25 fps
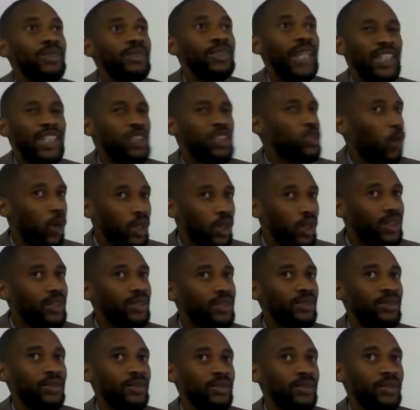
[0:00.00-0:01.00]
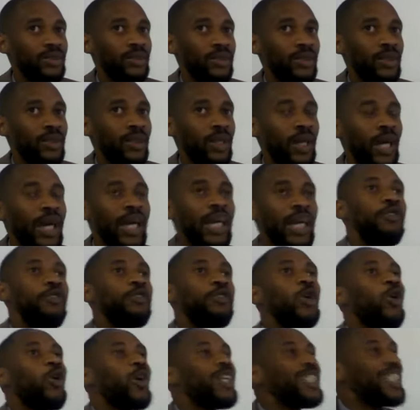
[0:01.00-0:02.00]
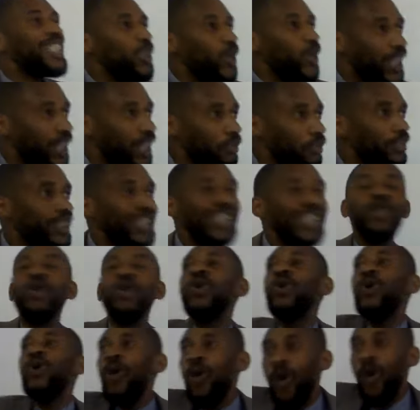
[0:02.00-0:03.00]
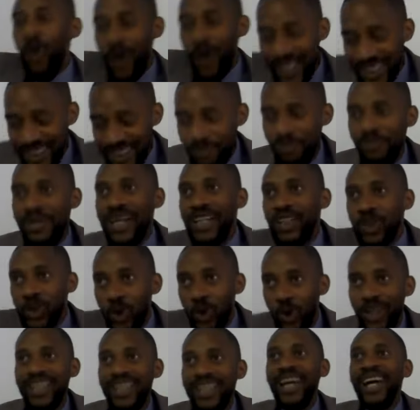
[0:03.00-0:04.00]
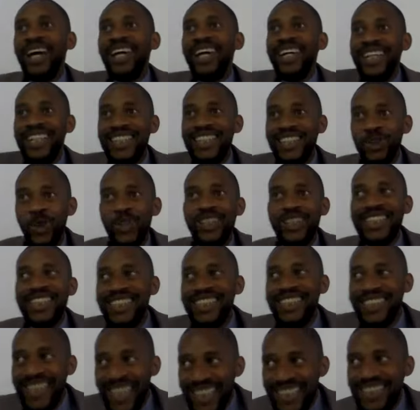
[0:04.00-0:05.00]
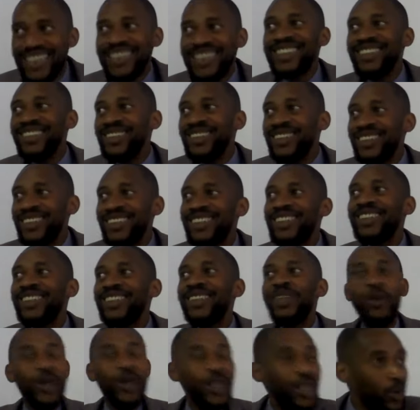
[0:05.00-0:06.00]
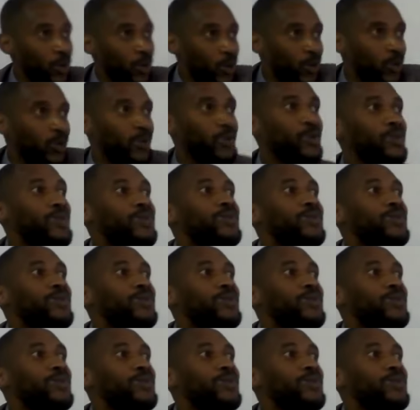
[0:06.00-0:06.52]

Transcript: That's God. If you continue giving, you always make sure he's not in debt with you.